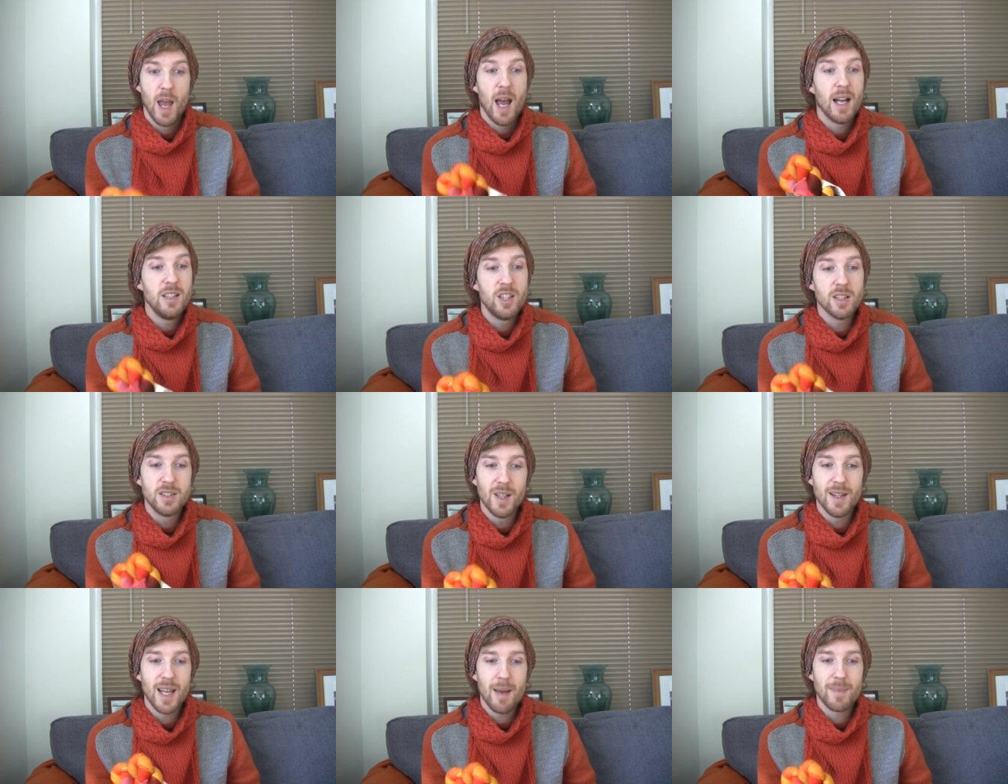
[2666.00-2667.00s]
And just
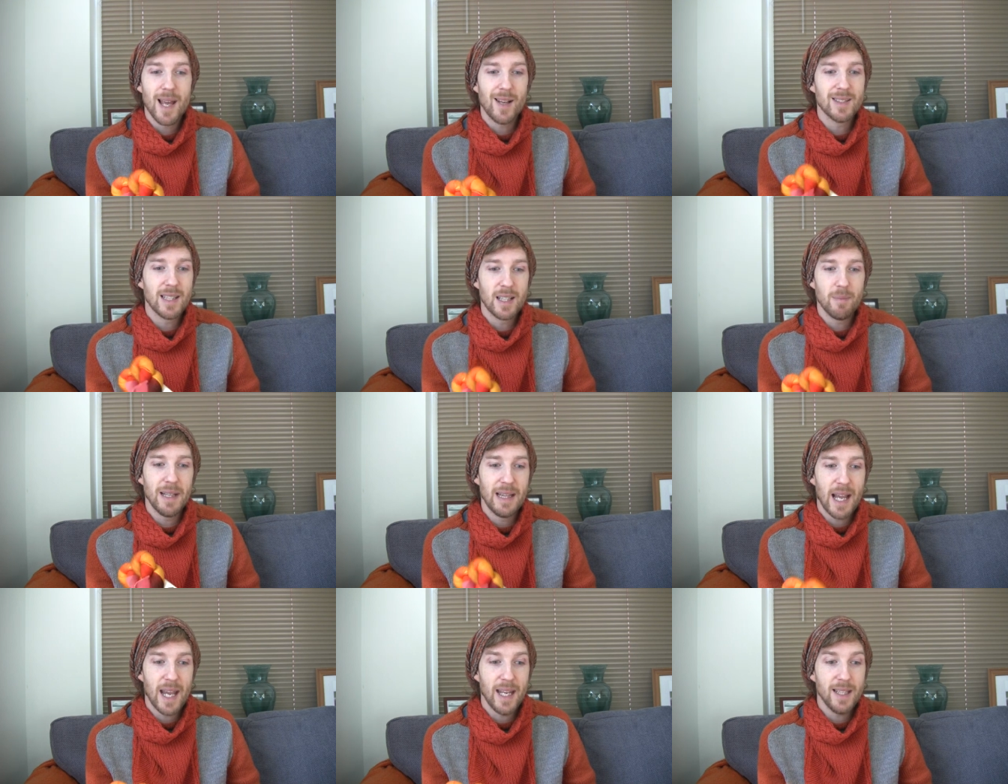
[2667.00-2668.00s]
doing the MCALs a little bit
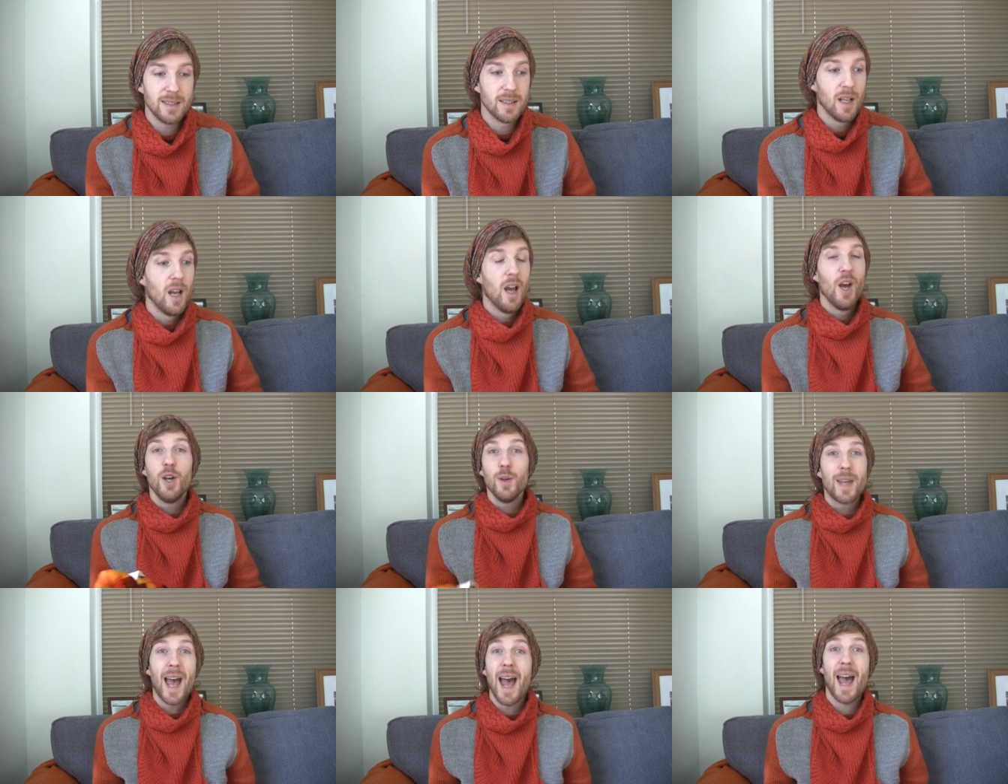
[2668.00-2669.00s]
late, who
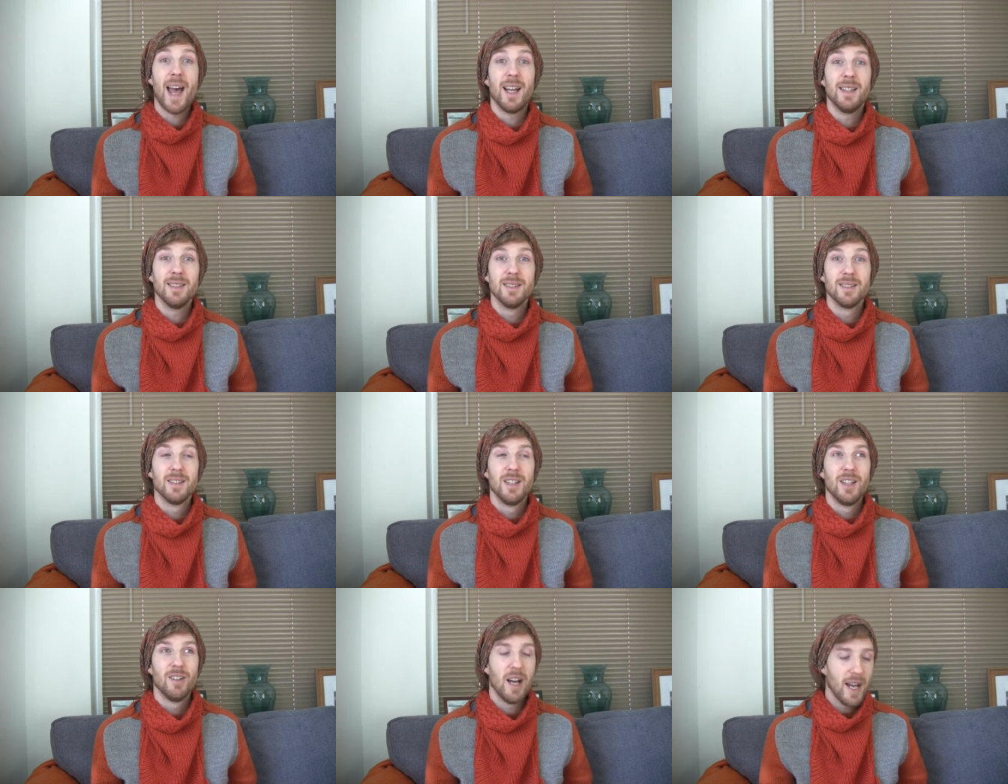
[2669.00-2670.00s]
cares,
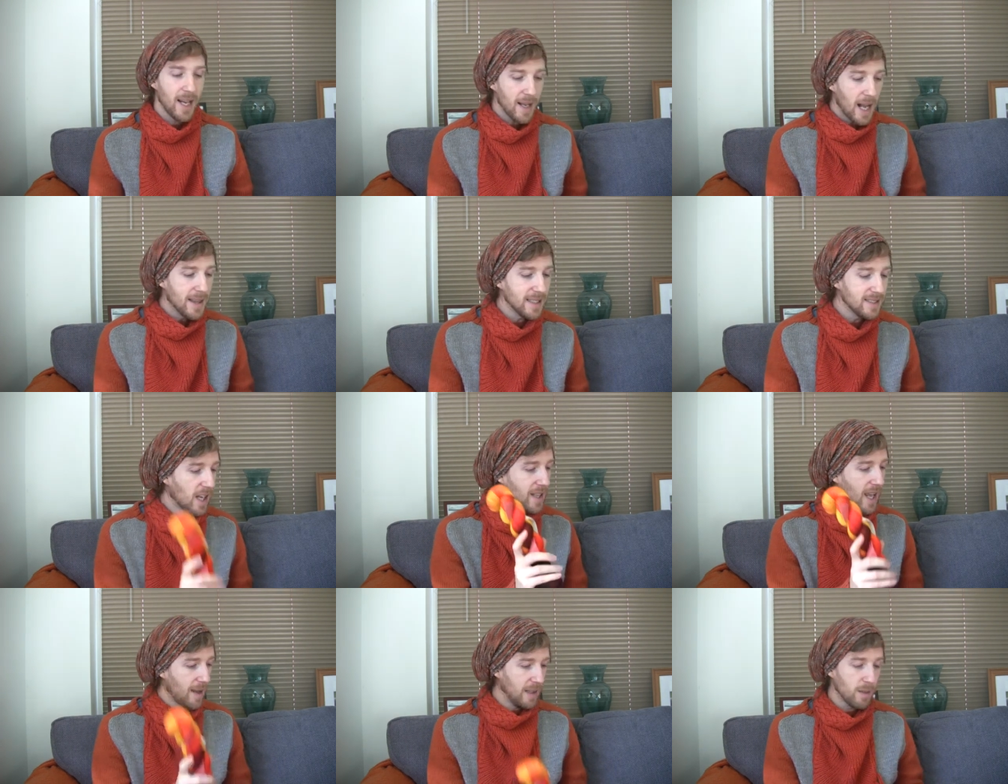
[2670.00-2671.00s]
right? And this,
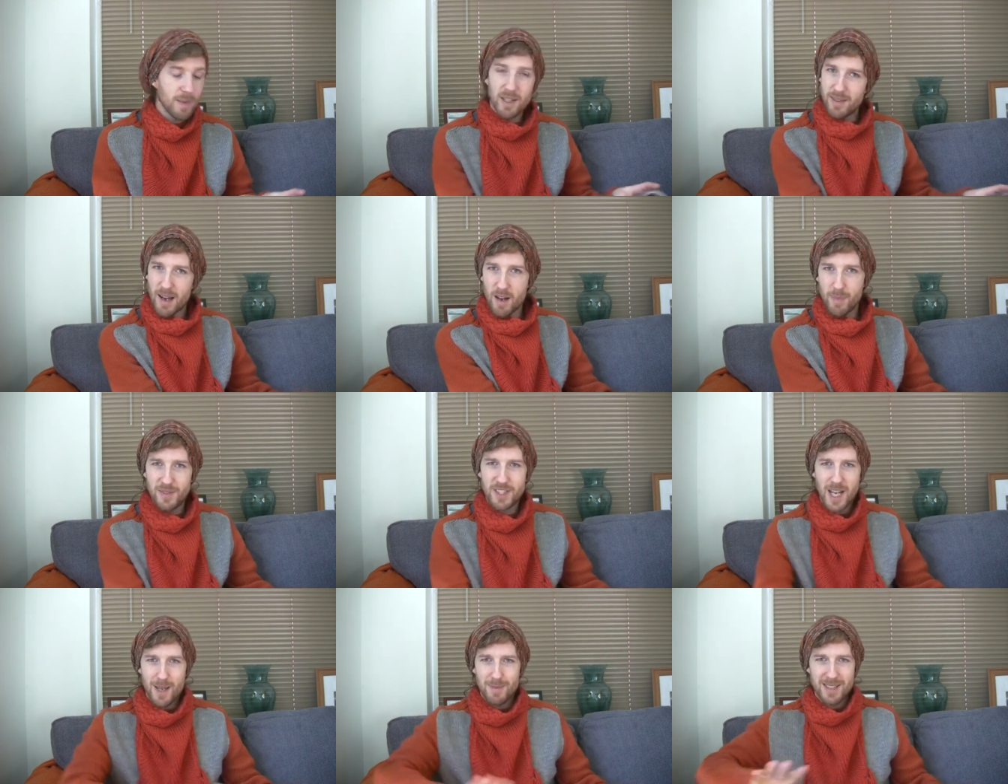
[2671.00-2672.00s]
okay, a little bit of therapy for
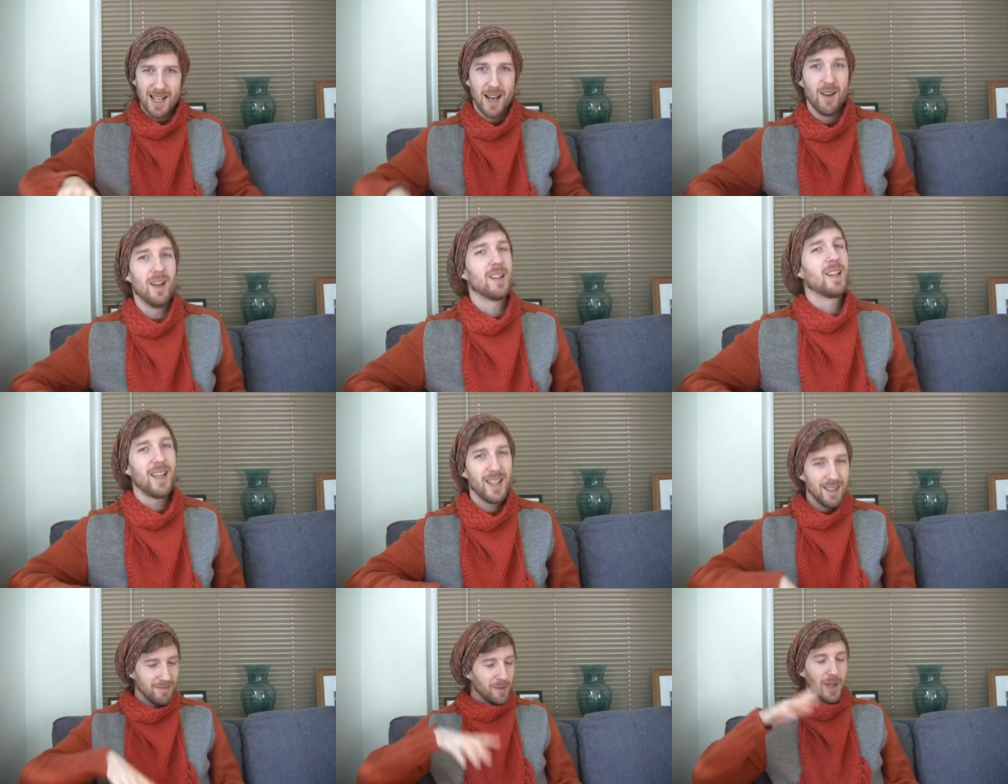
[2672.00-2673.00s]
James now.
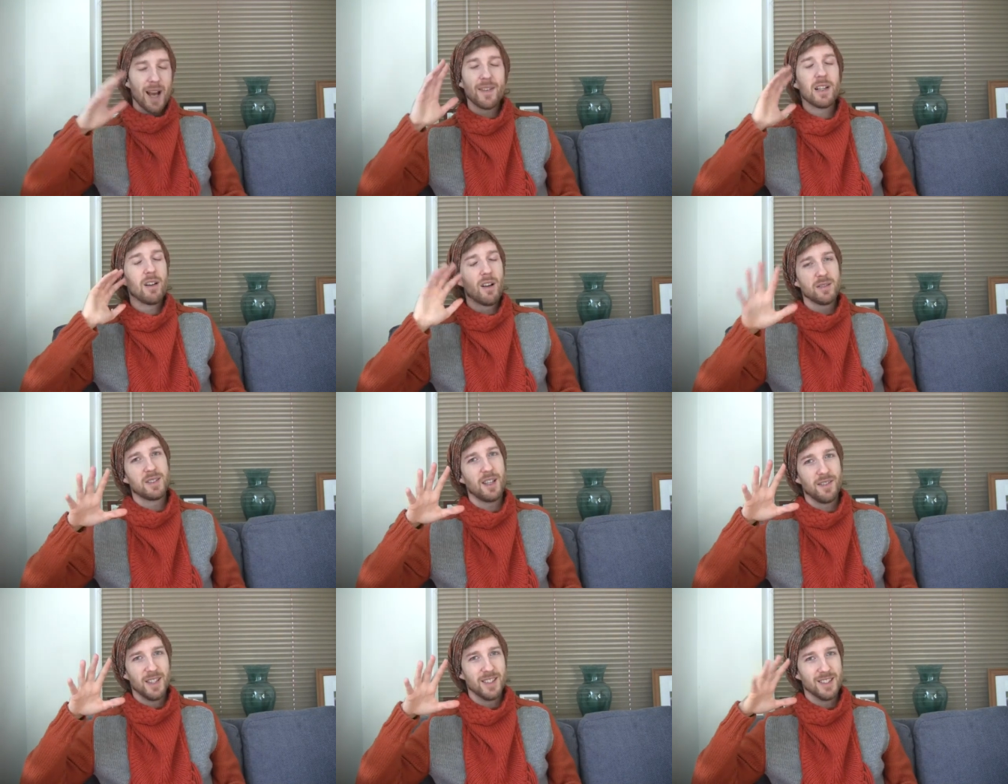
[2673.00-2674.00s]
Okay, we're having lots of
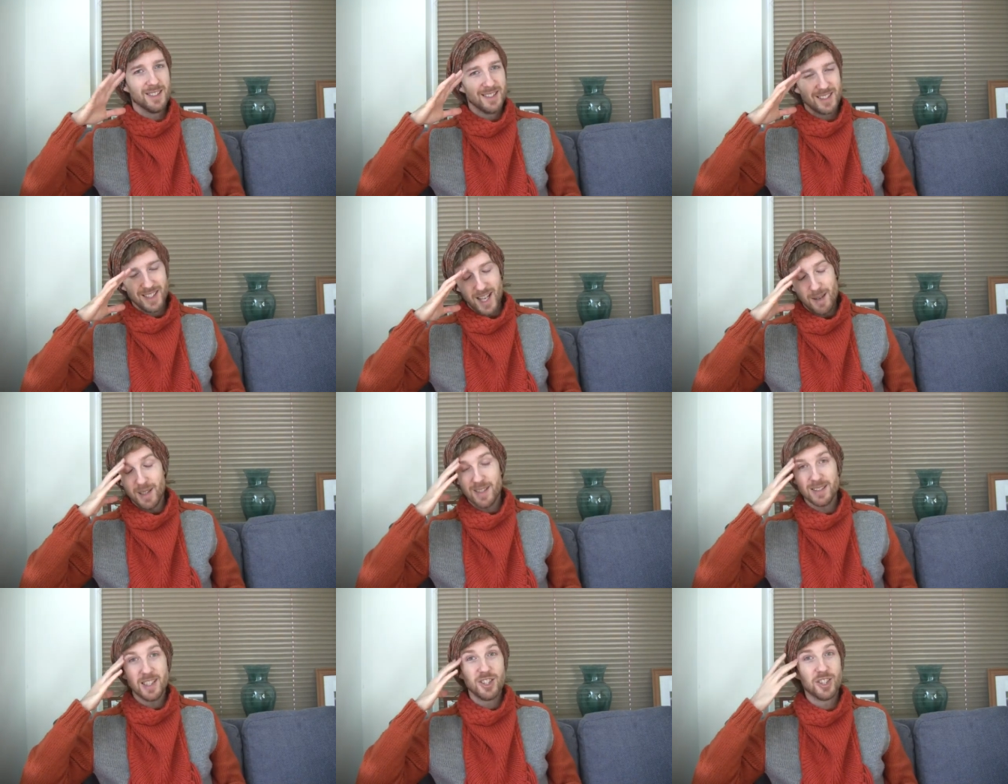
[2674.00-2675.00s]
divergence today
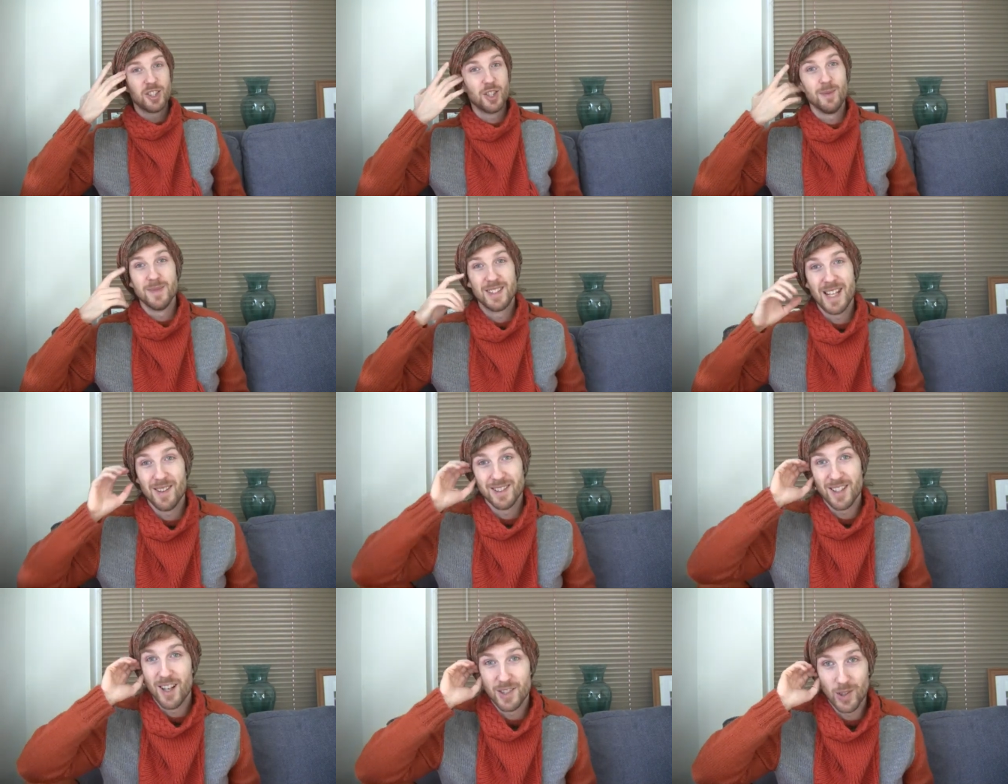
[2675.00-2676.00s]
because I just jumped down and
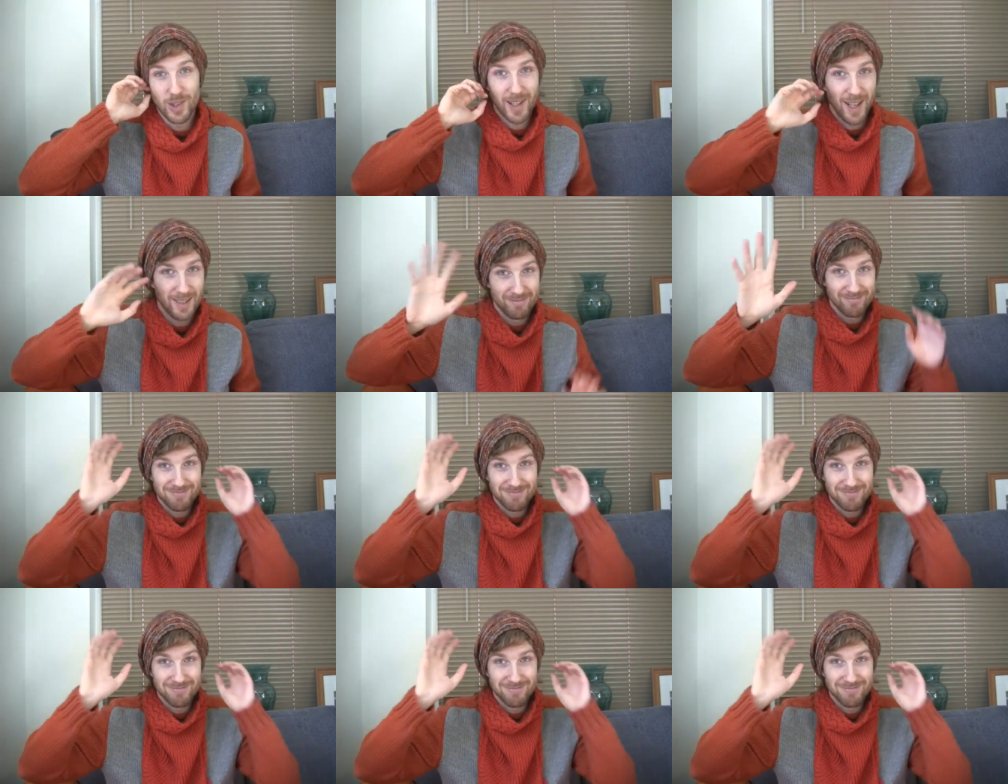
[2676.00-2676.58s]
started talking.